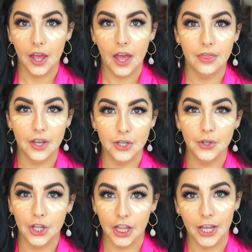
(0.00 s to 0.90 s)
And then you
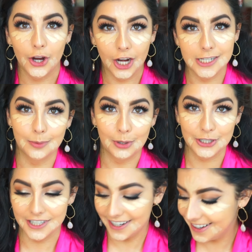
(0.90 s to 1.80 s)
look like a crazy
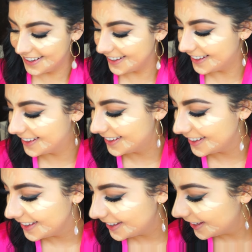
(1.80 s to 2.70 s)
person.
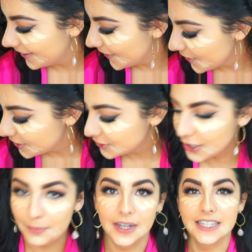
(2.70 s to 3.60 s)
So
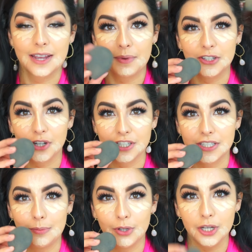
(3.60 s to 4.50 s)
I'm going to take my
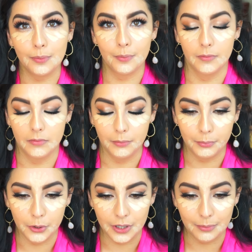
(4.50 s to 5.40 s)
trusty booty
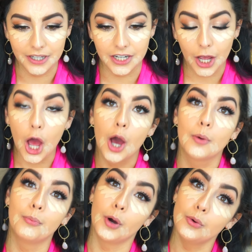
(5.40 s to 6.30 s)
blender.
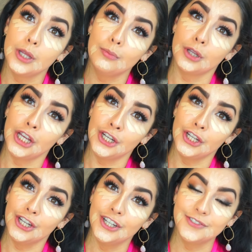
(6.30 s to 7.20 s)

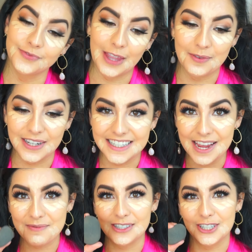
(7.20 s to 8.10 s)
I'm going to
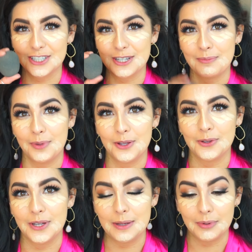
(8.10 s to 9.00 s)
take my trusty
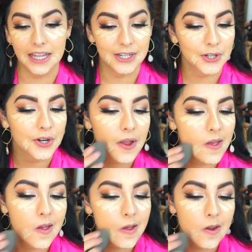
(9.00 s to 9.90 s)
beauty blender
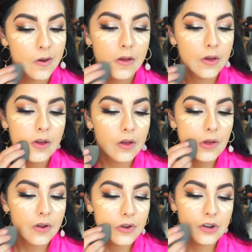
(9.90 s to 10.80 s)
and
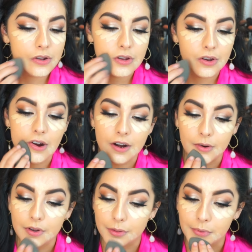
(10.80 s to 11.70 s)
just
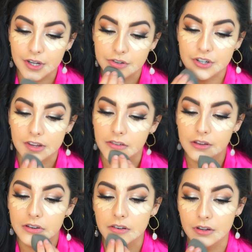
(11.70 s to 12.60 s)
start with my
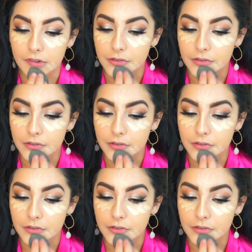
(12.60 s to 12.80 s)
chin.